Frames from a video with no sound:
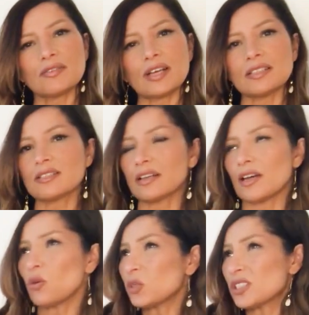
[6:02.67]

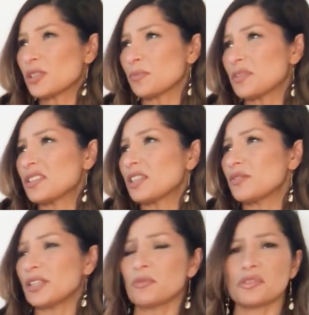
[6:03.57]
I ordered some
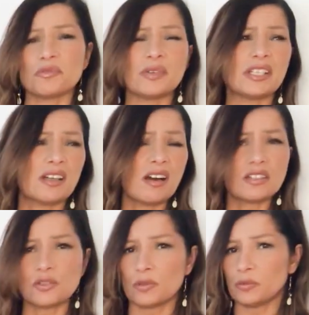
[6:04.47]
stuff that was where the
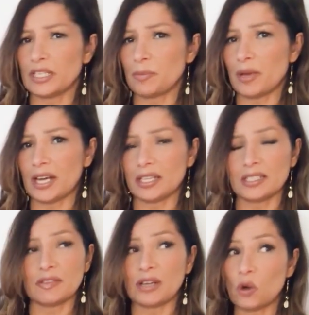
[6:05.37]
cuts were really
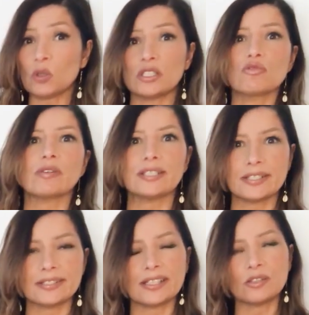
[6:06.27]
bad. I ordered
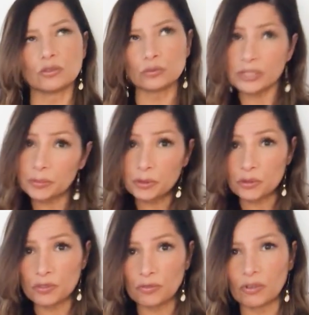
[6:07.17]
dresses that looked really
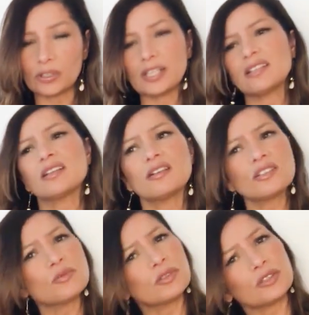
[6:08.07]
beautiful online. The
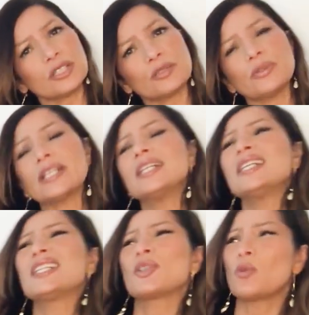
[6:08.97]
cuts were not that great.
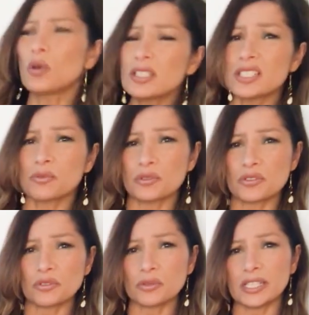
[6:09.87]
Quality
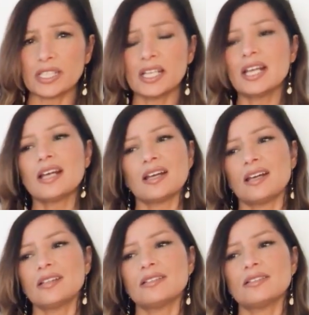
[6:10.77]
wasn't great,
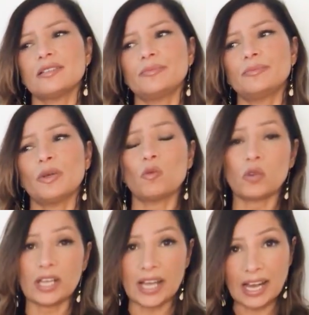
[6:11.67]
and but
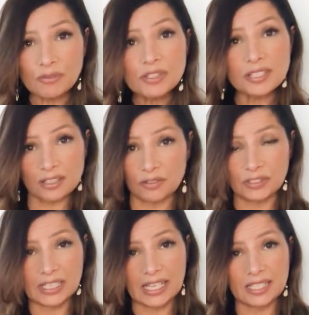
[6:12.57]
what I have
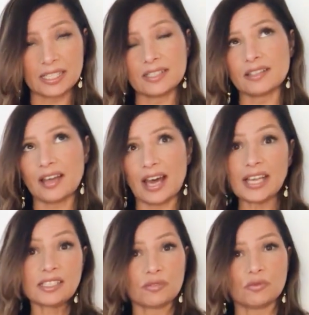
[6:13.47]
discovered lately is their
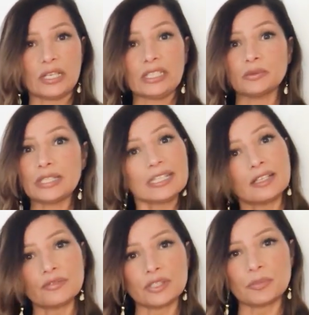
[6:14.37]
activewear, and I really
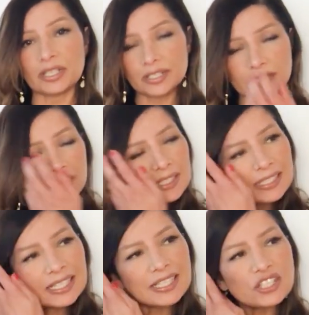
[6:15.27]
love it
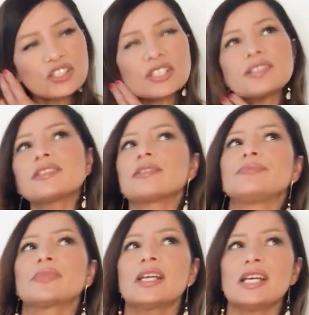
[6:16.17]
because it's
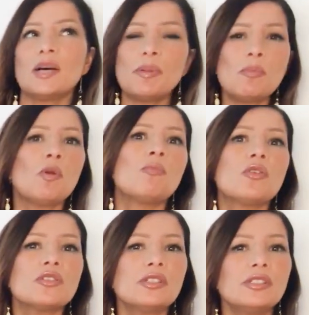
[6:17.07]
just a bit more
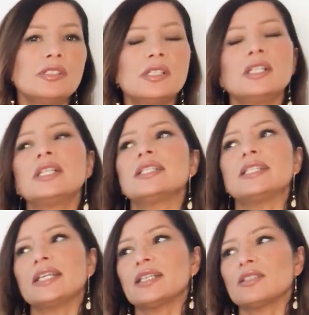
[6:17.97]
modern
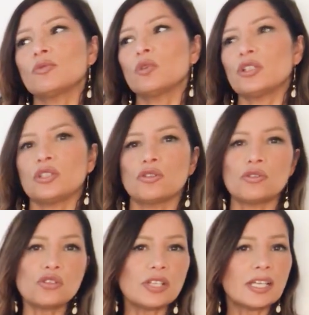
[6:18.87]
than what you
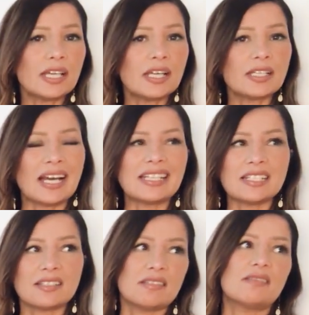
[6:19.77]
usually get, and
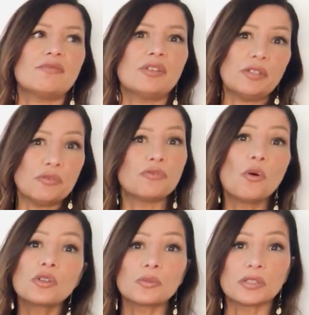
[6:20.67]
it's very
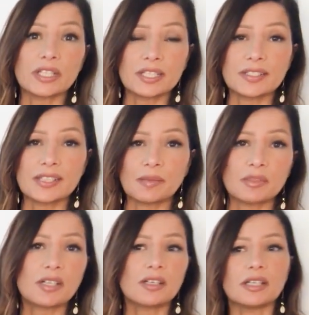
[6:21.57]
affordable at the same
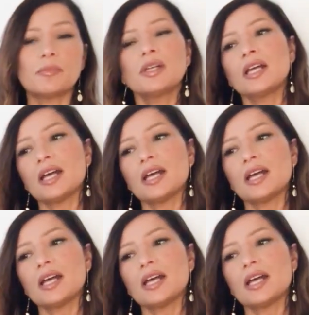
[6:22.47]
time.